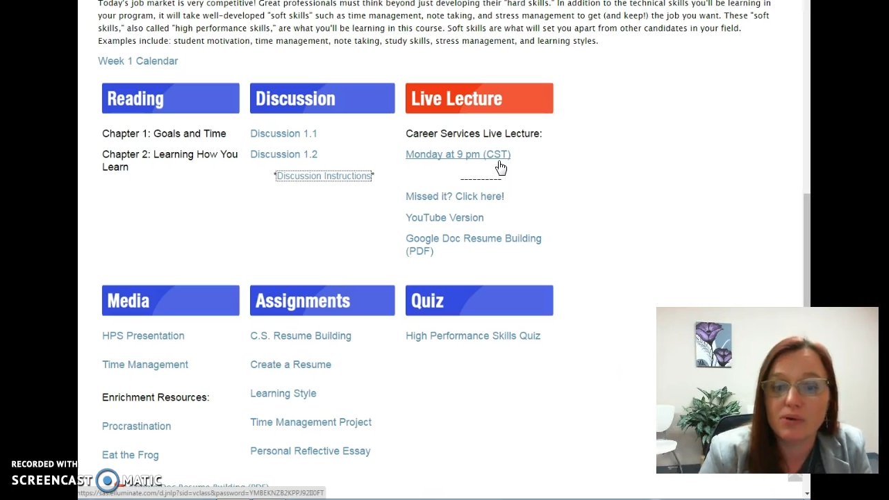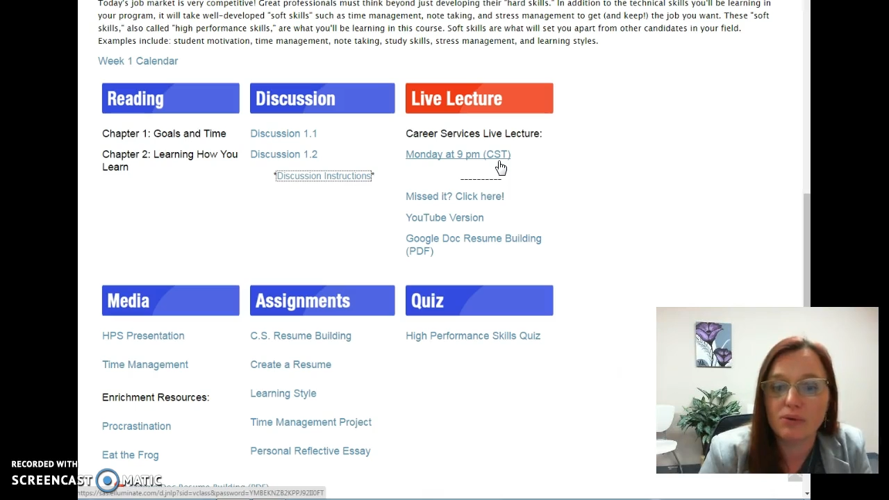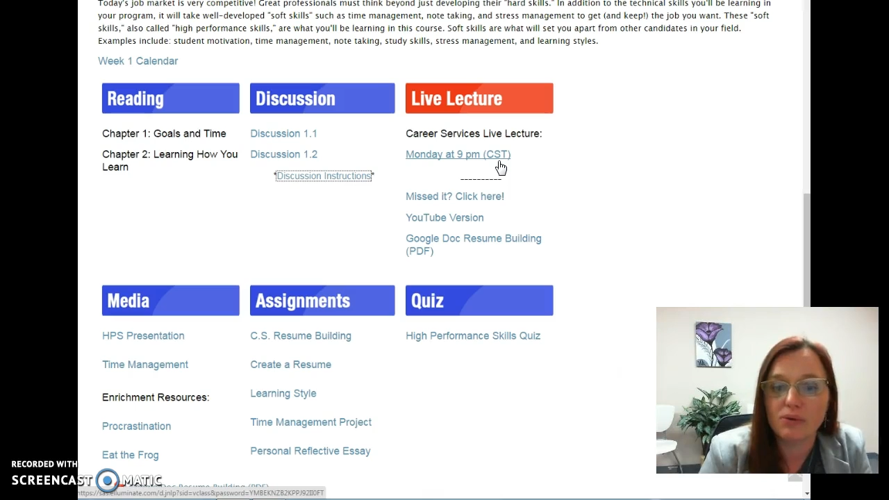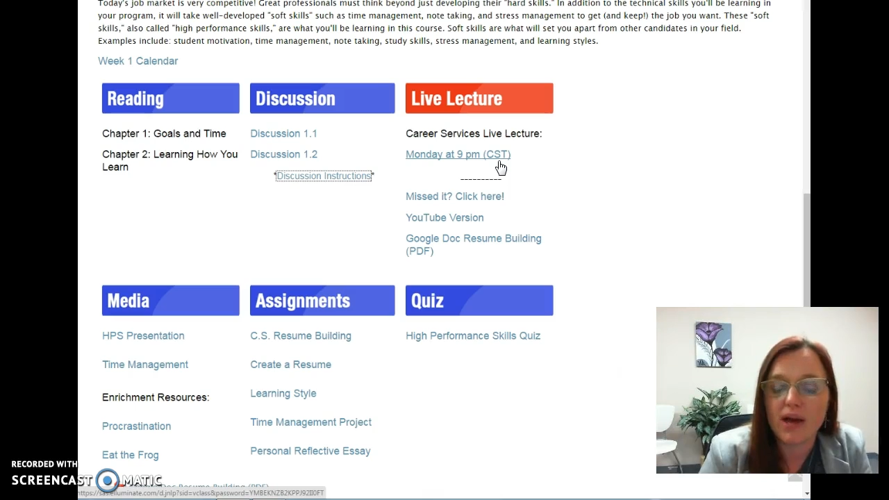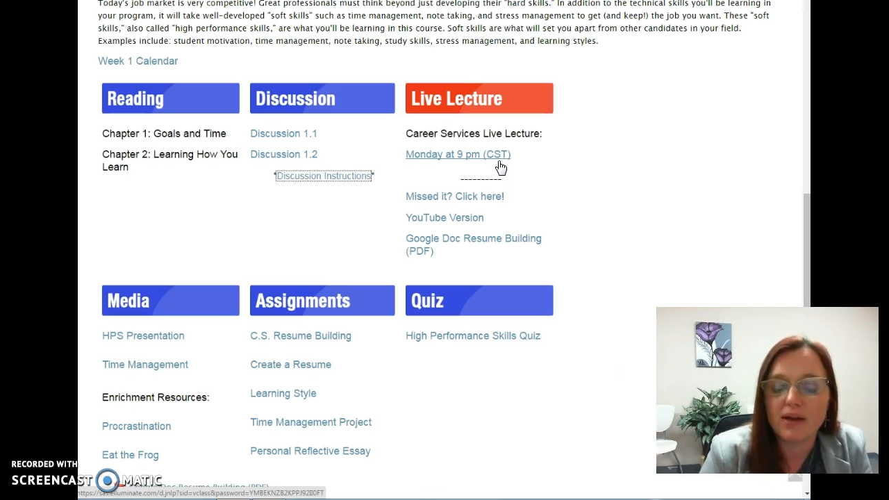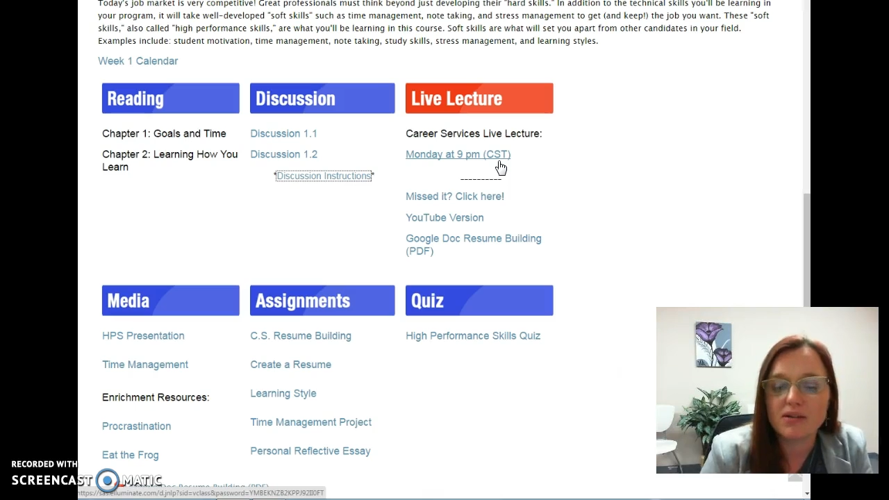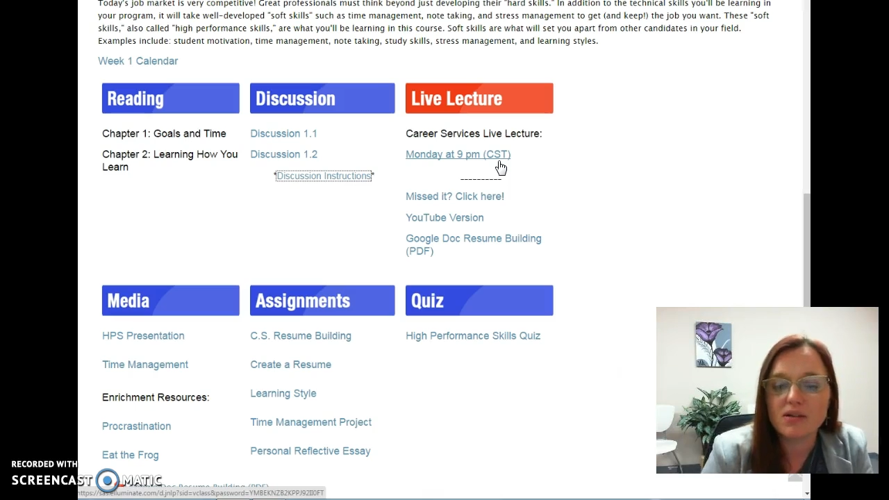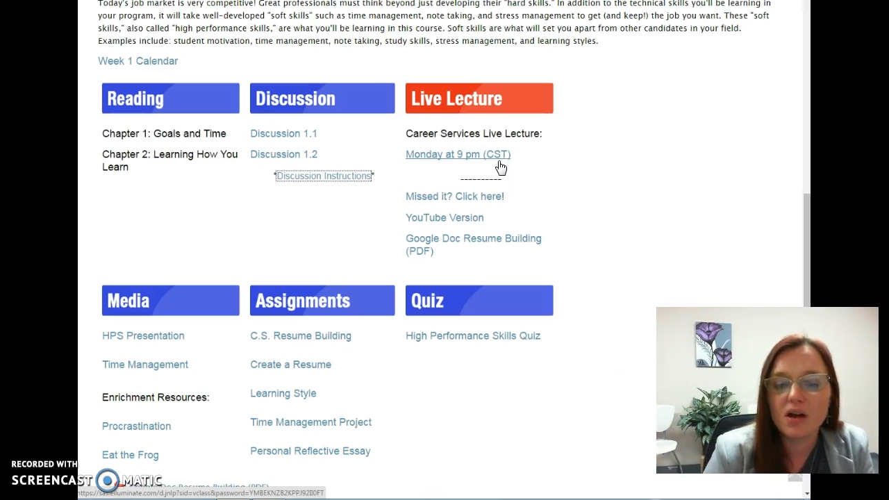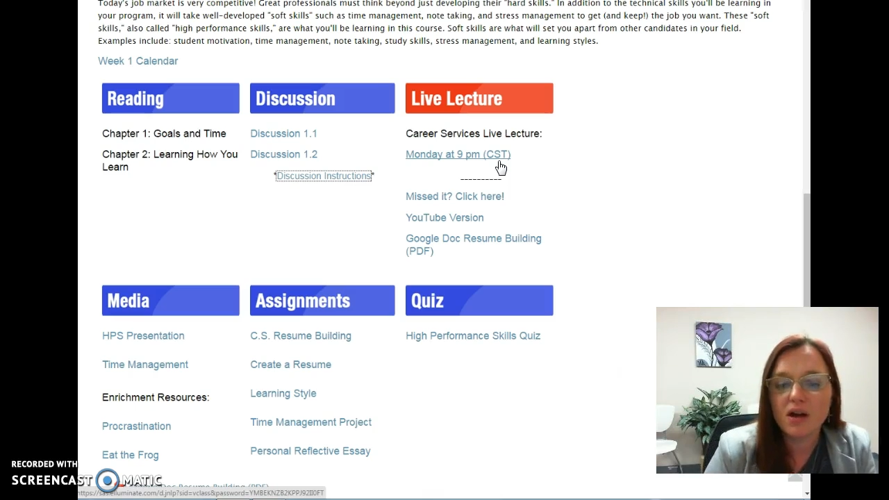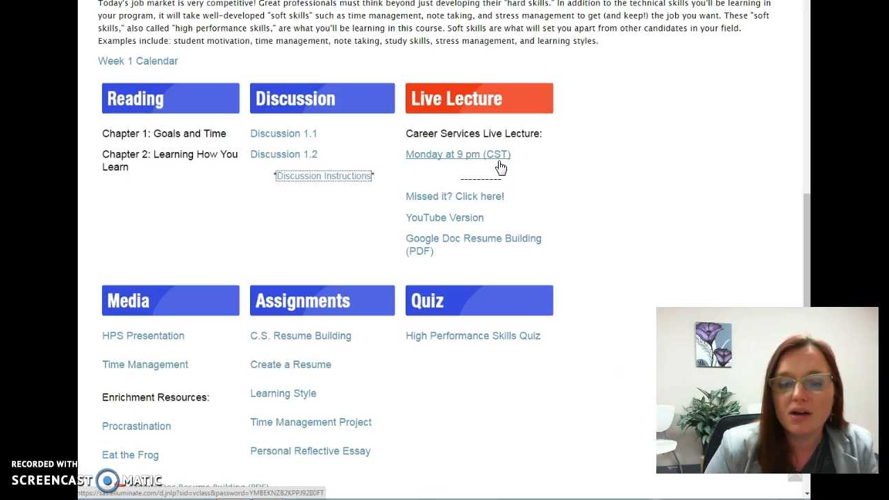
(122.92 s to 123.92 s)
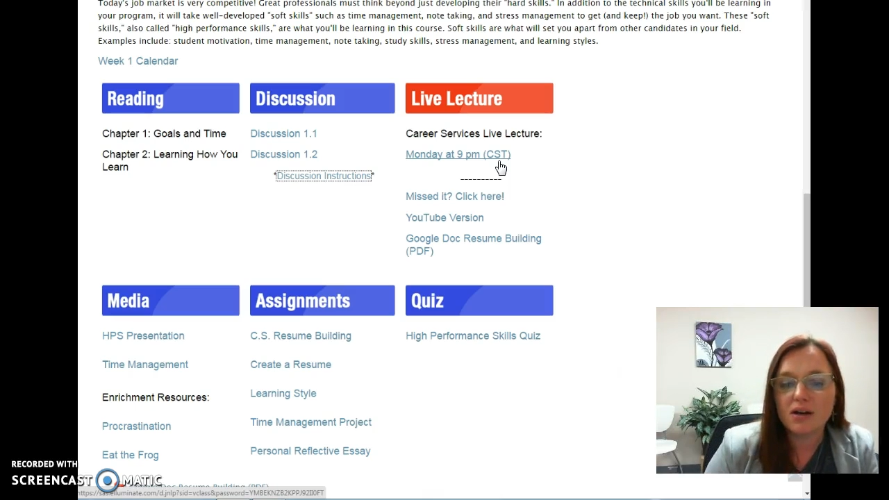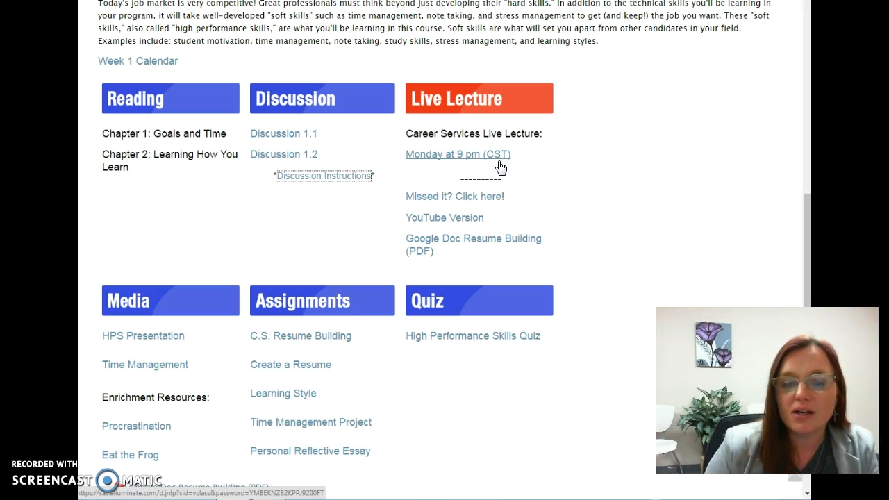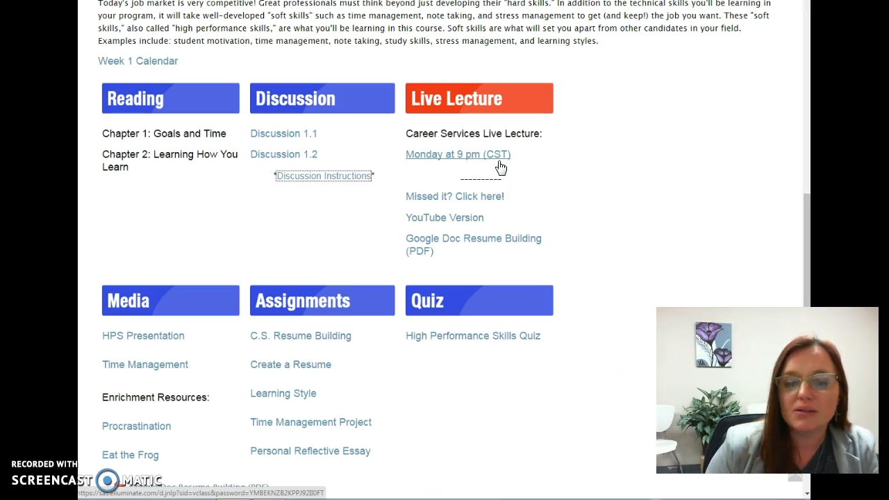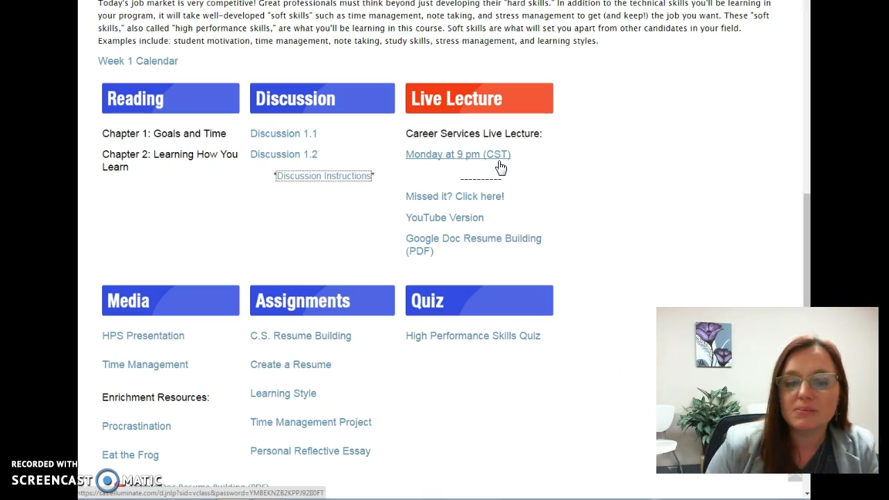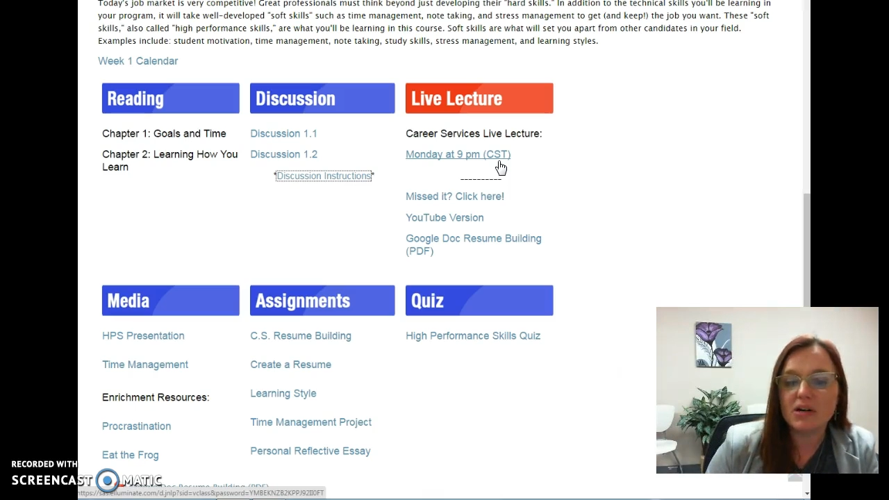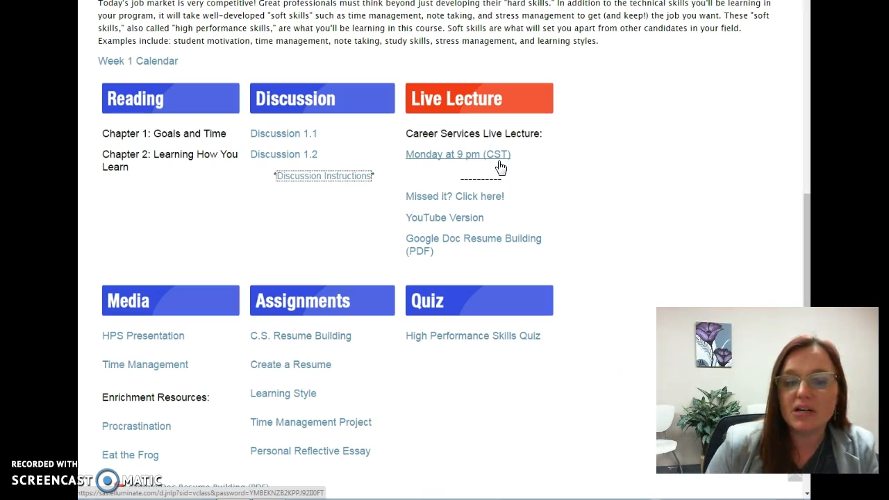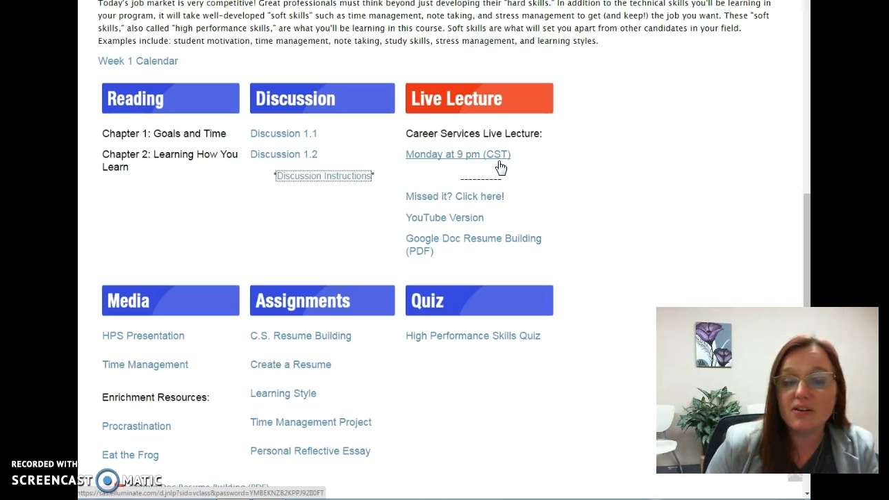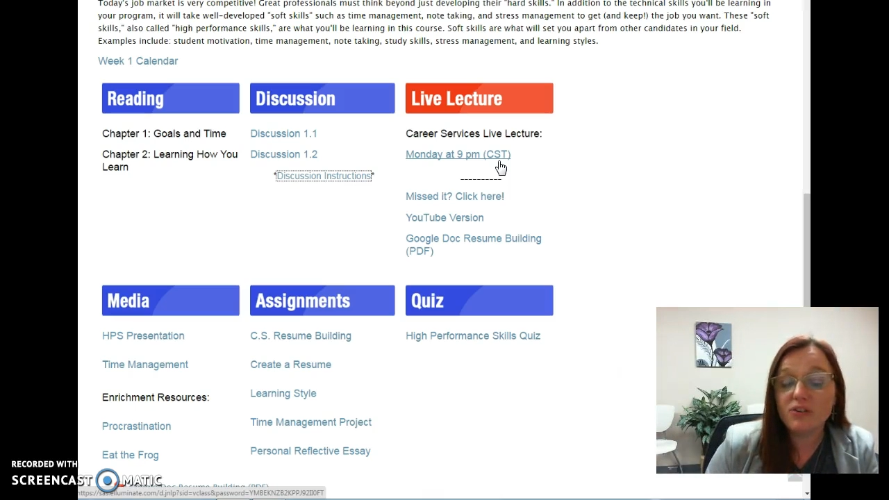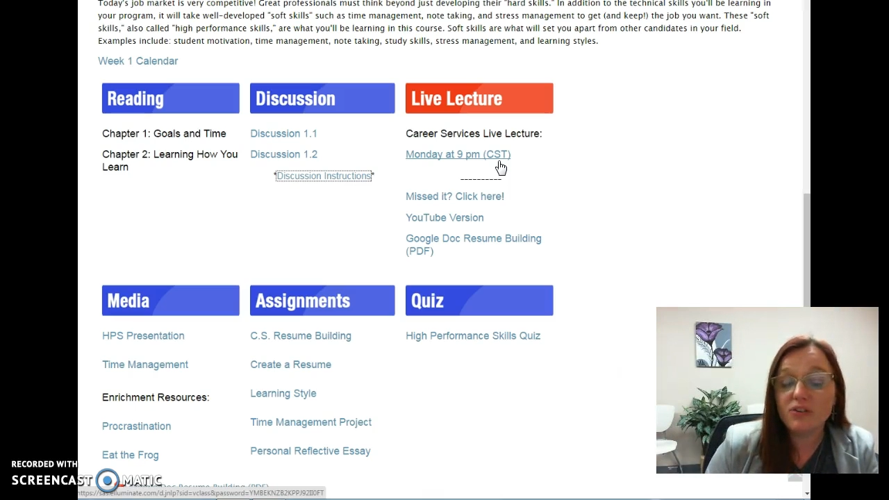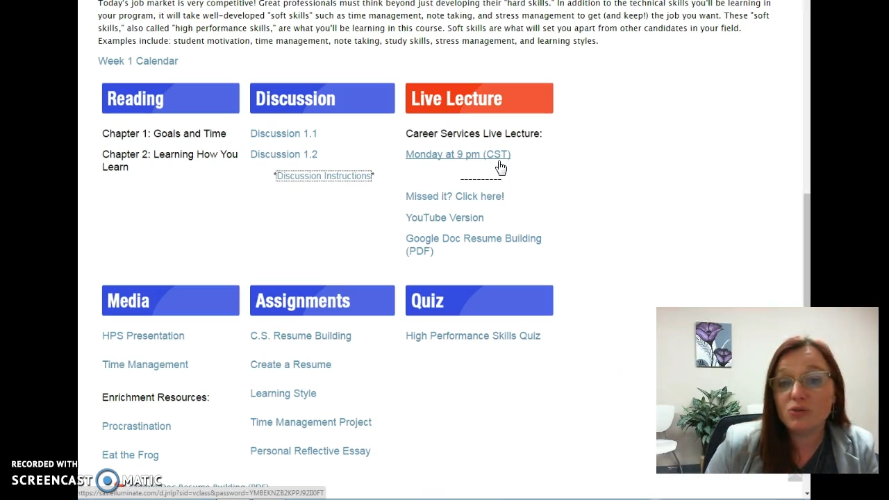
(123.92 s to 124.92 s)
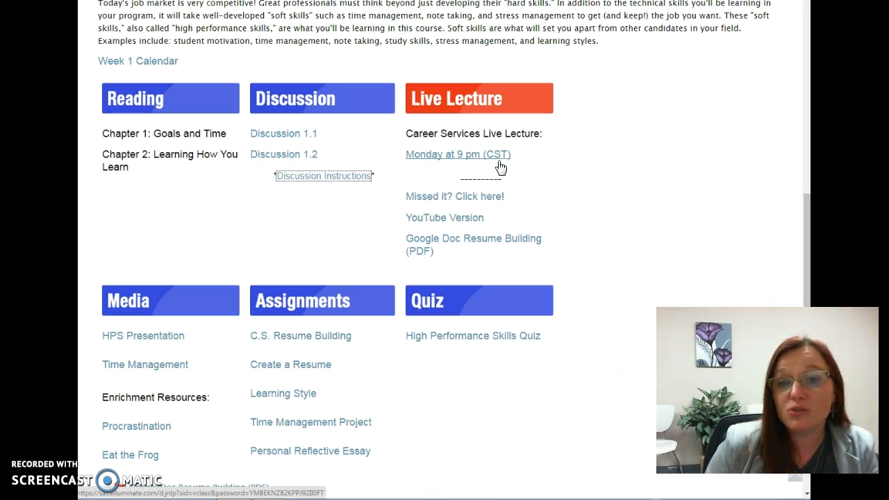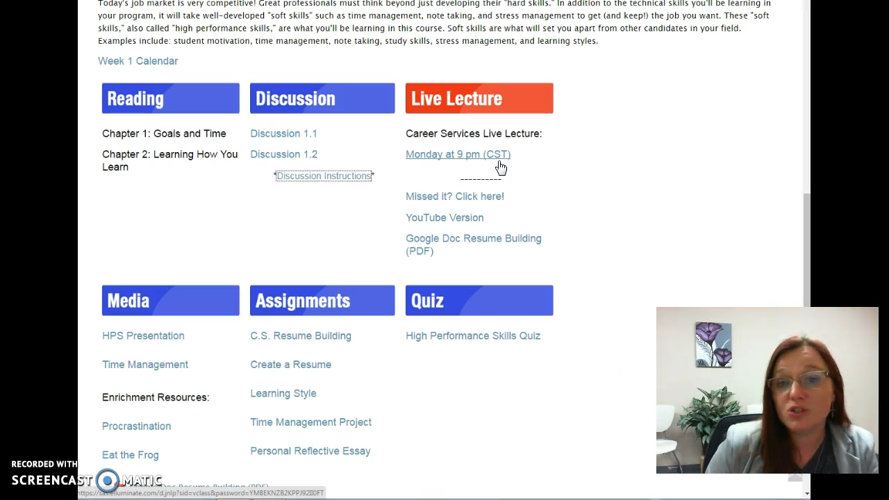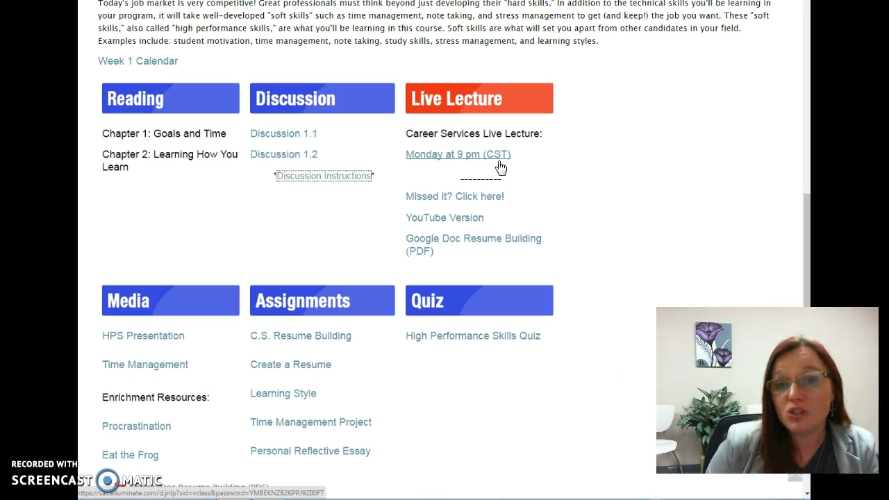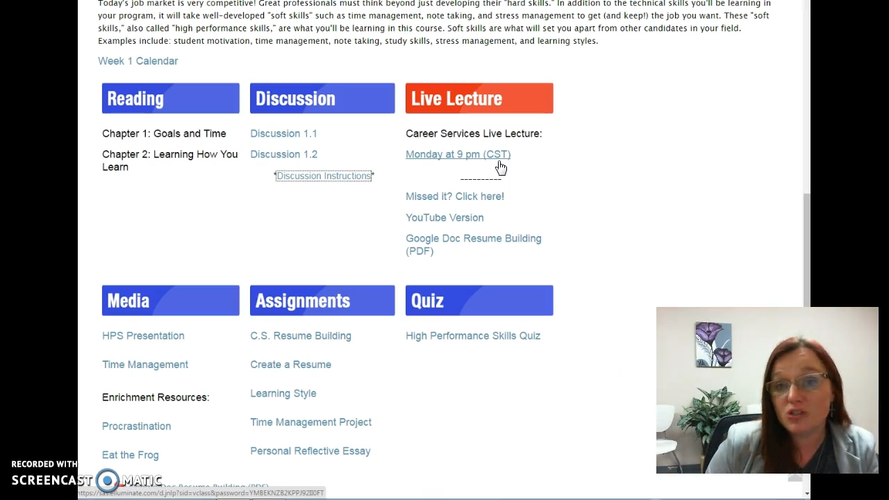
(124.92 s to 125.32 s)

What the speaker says: you through that. If you